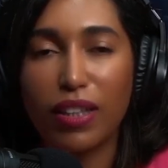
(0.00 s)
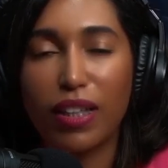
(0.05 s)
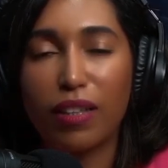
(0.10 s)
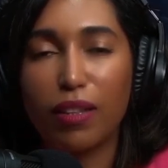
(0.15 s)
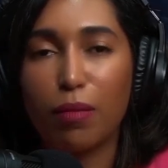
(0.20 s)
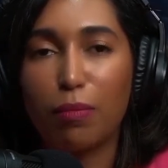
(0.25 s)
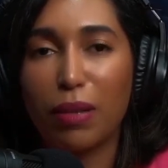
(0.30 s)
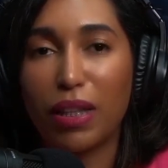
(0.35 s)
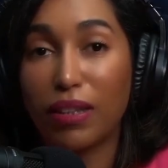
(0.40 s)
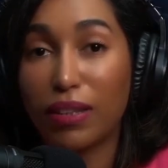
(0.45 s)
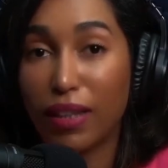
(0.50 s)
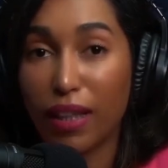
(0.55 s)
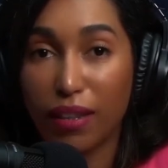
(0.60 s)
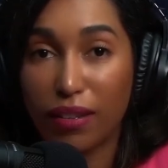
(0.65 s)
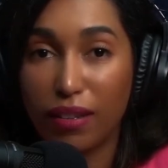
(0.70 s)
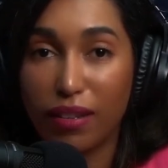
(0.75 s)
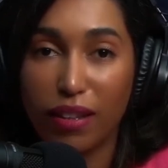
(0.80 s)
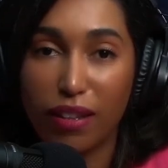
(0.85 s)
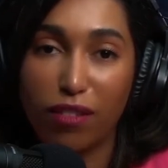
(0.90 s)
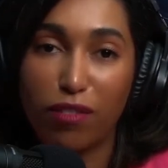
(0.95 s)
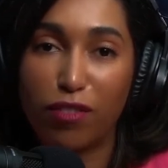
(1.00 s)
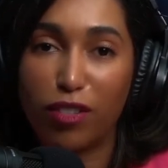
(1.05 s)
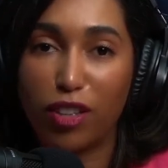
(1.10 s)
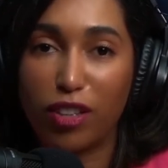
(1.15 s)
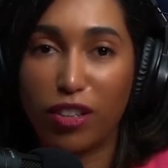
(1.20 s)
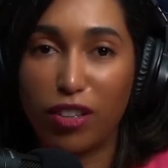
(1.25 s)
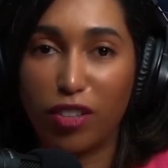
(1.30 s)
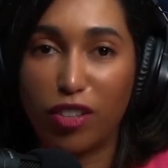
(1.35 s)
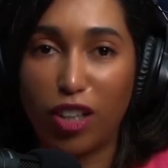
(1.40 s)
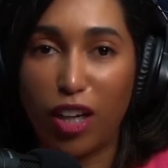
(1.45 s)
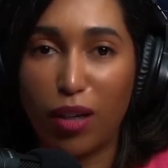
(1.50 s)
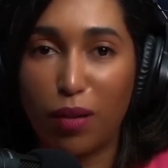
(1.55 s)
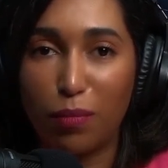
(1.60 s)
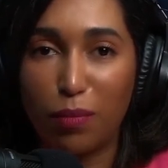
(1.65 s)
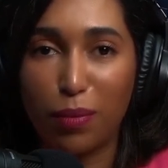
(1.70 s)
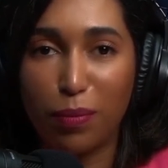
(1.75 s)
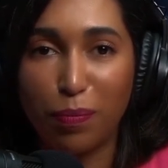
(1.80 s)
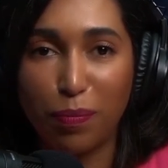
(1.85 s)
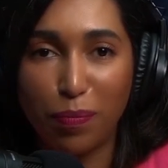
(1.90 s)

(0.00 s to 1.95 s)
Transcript: and the best candidate for the job.